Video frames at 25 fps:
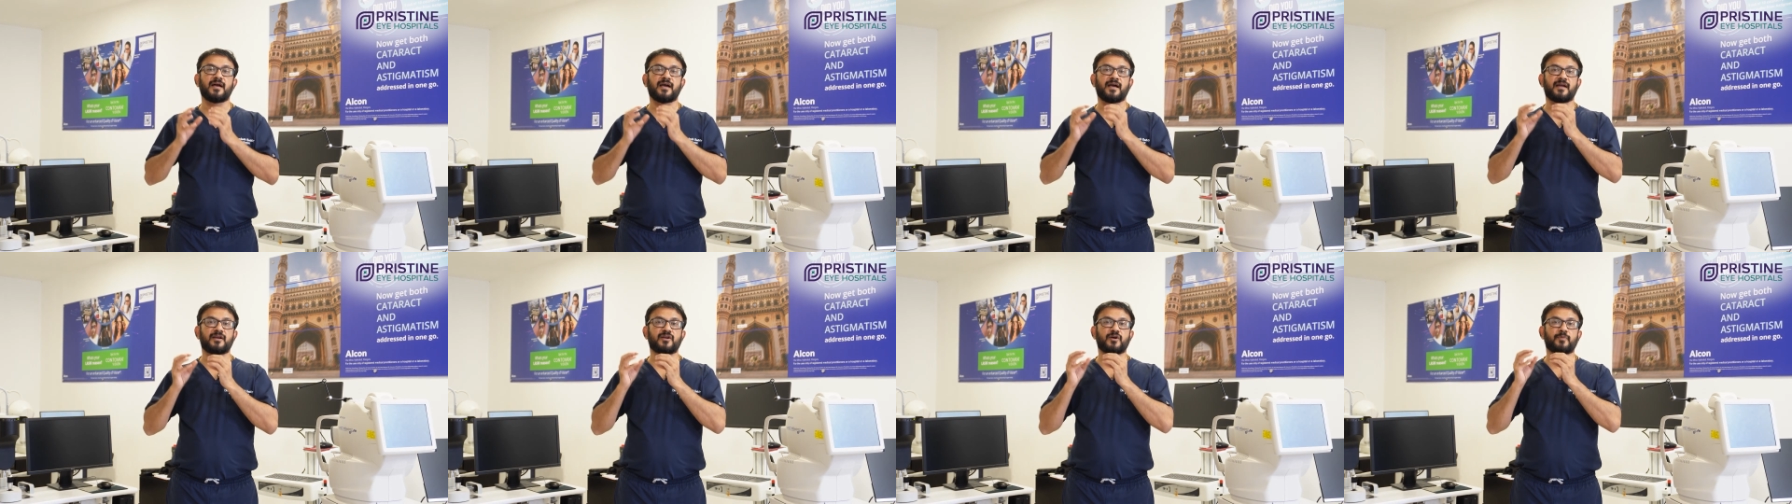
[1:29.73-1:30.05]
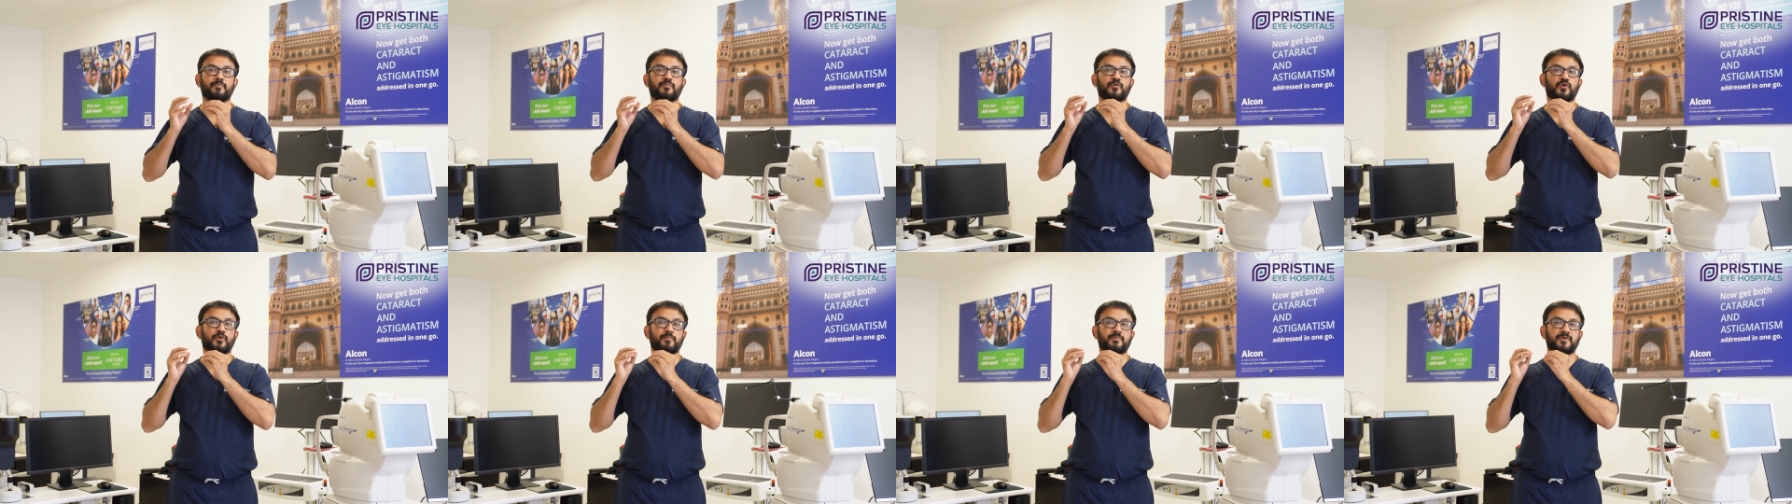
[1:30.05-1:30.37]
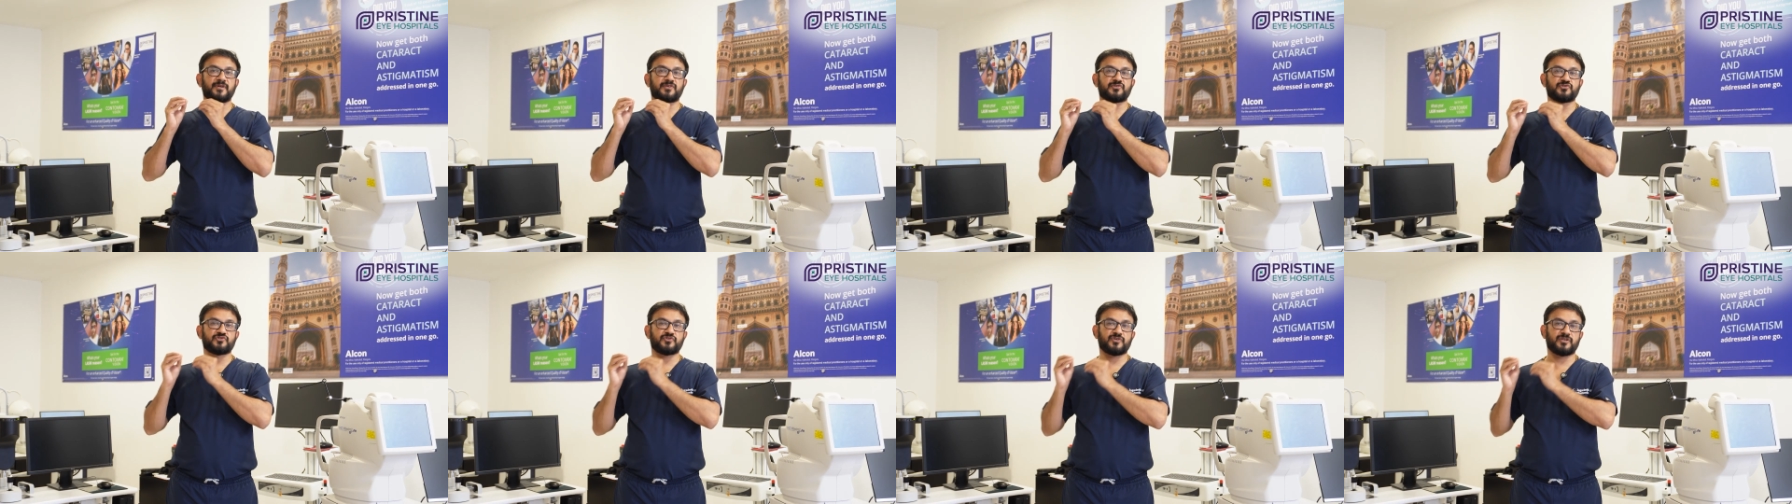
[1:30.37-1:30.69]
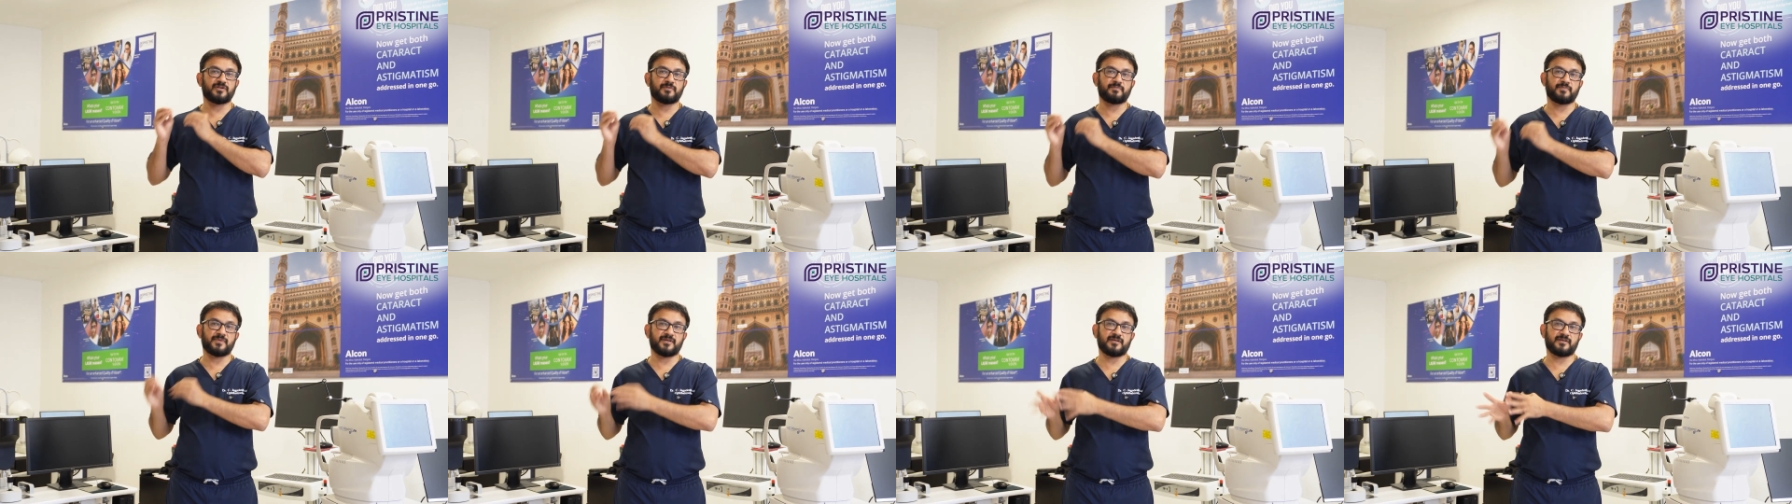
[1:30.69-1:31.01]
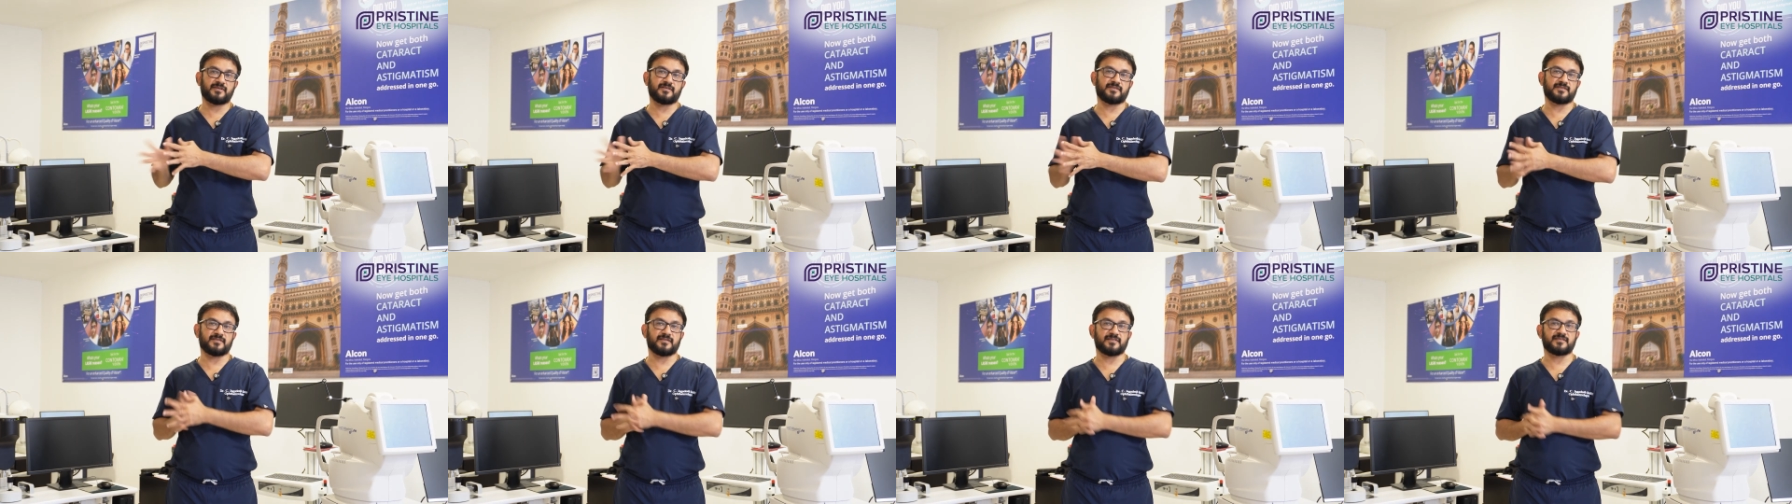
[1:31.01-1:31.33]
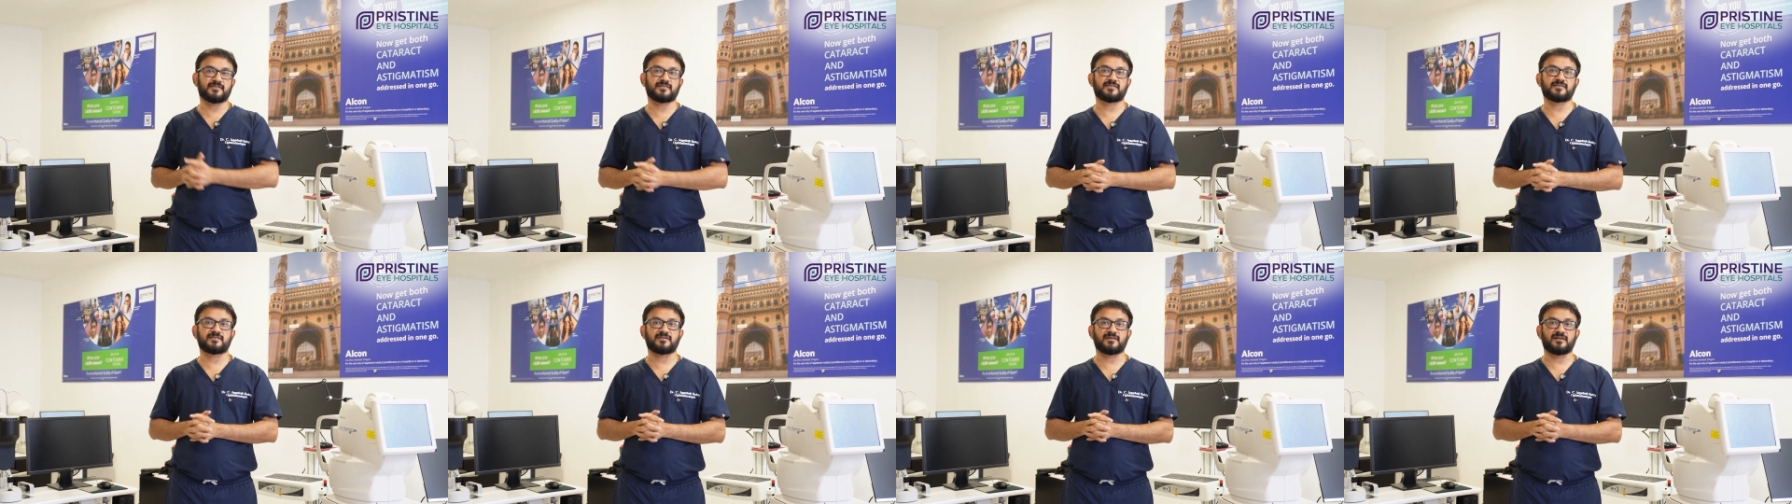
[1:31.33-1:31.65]
and appropriate treatment is
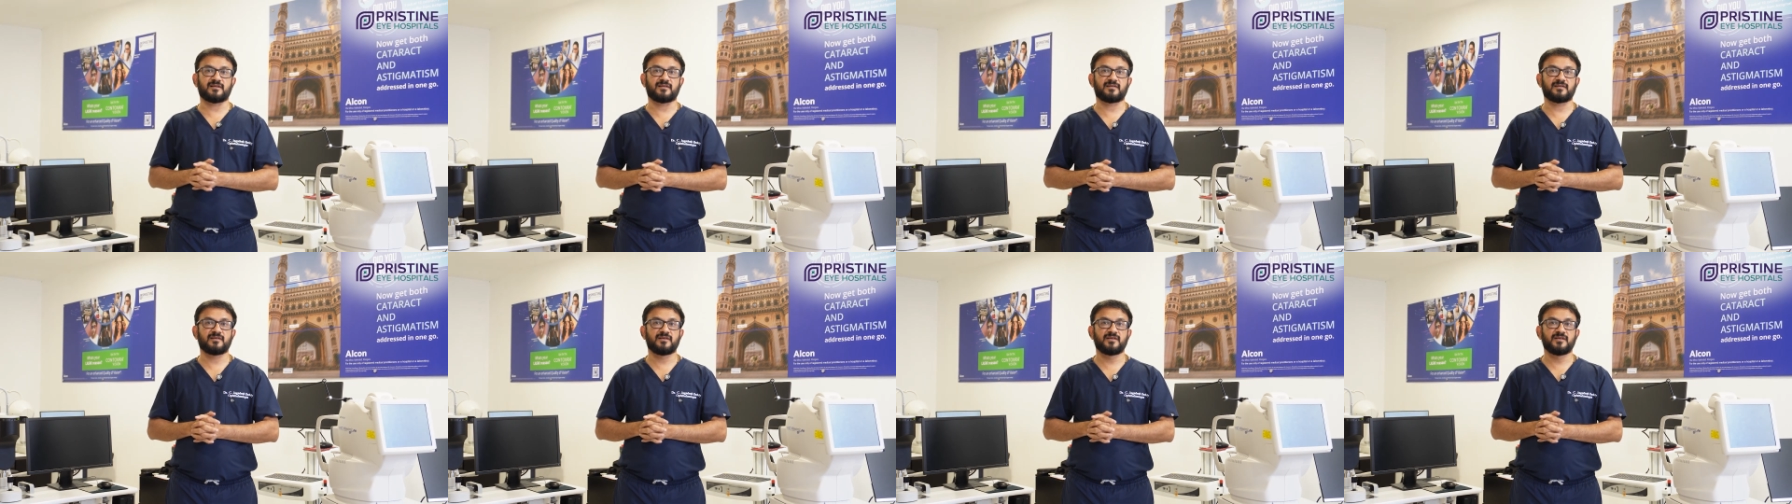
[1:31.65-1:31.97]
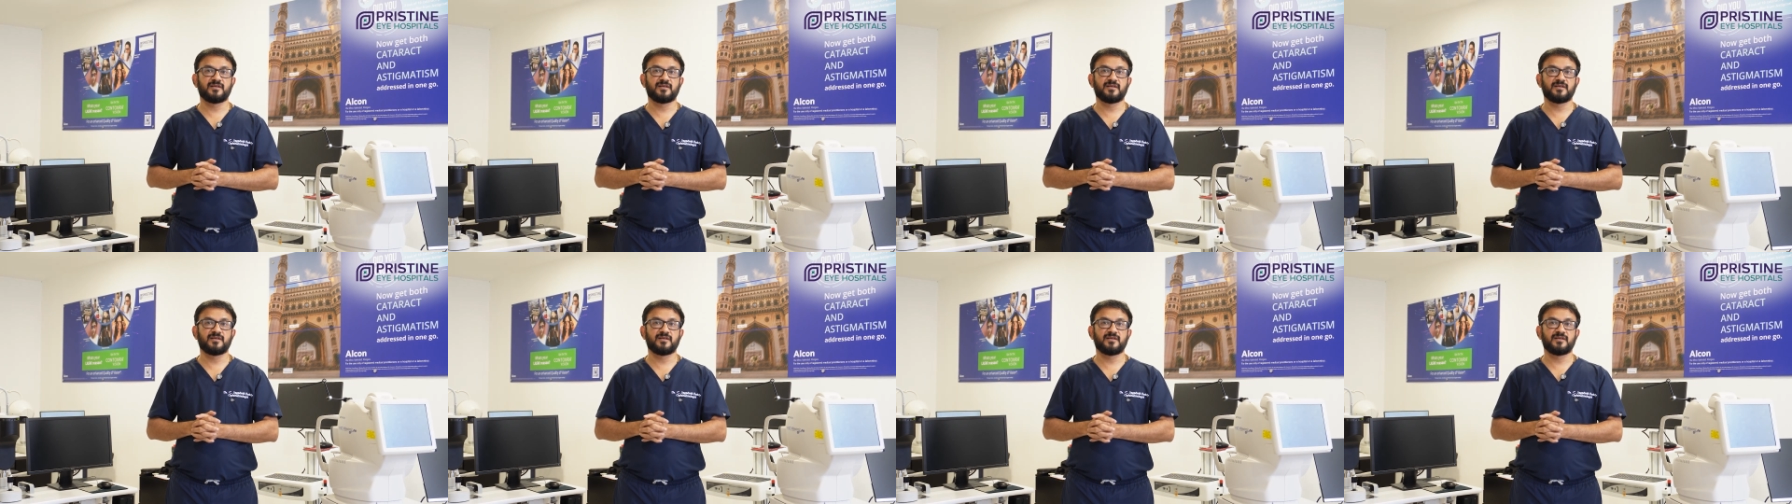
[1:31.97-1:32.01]
instilled.